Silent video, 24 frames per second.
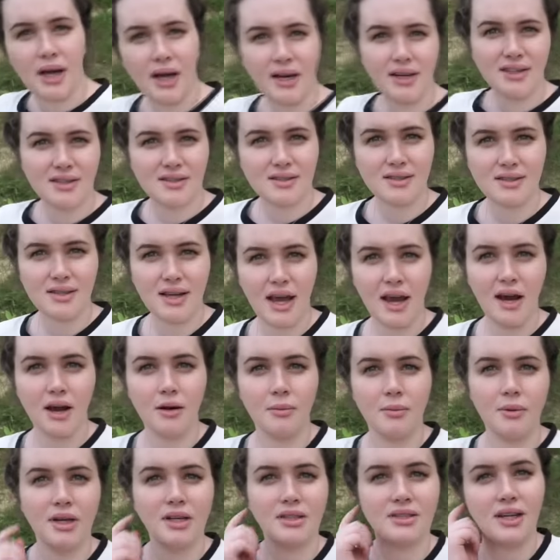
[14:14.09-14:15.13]
kind of
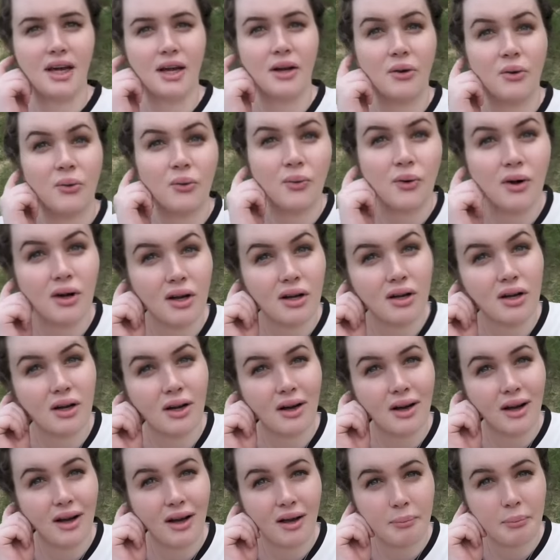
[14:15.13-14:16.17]
scared because I don't want
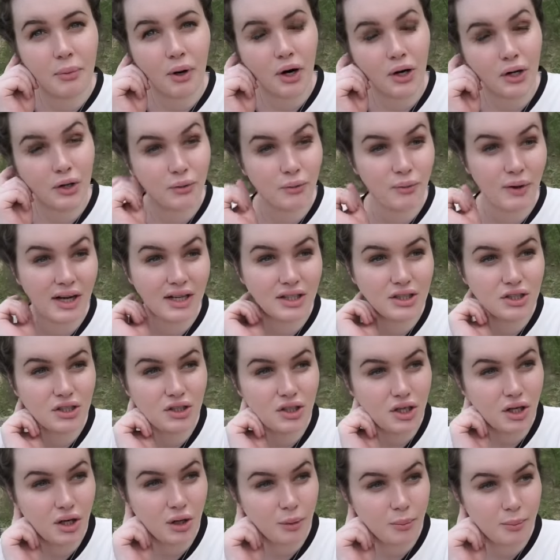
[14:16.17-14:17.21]
a park ranger
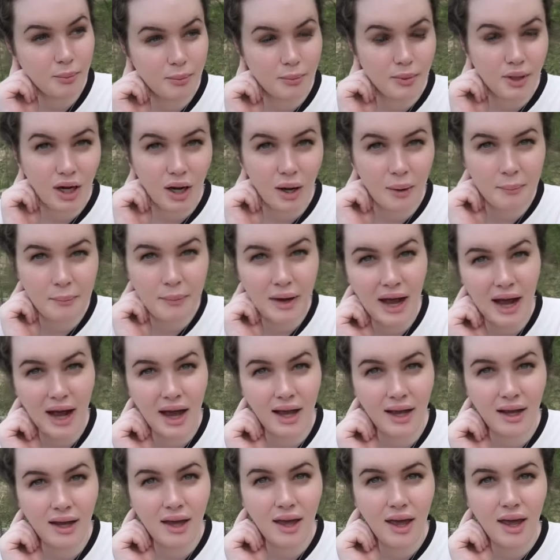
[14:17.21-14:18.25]
to go, come
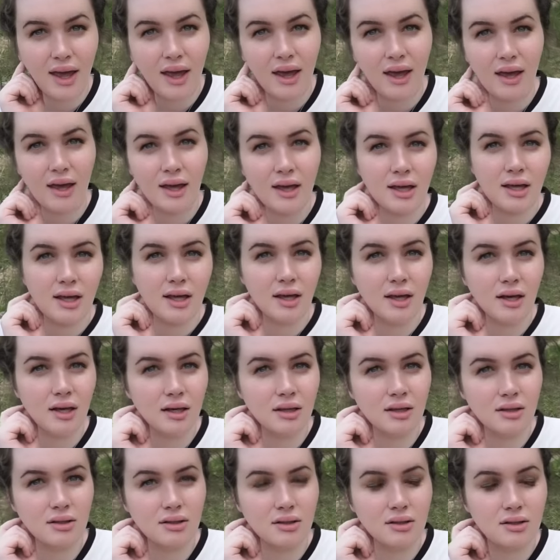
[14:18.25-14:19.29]
by
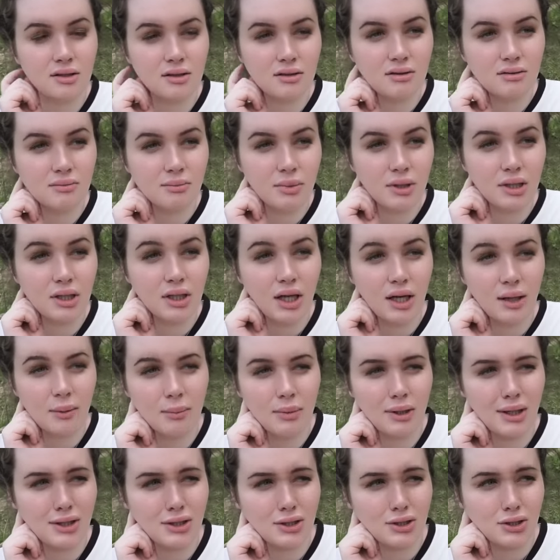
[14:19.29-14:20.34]
and be like,
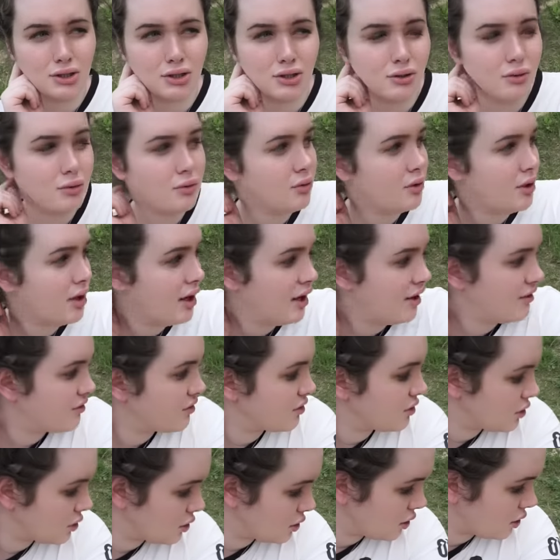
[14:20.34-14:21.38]
bitch, you don't have
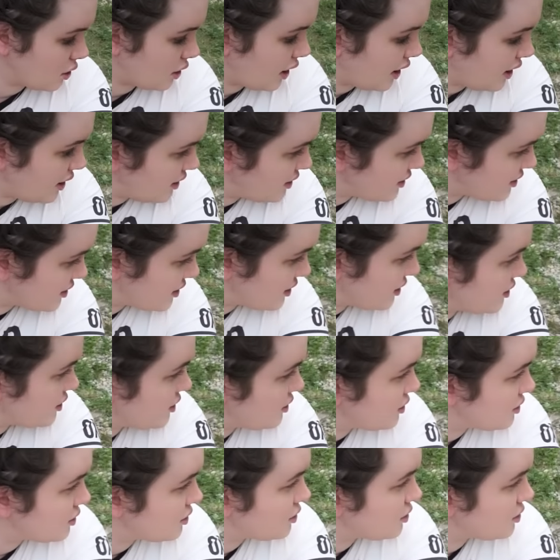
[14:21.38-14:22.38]
a license.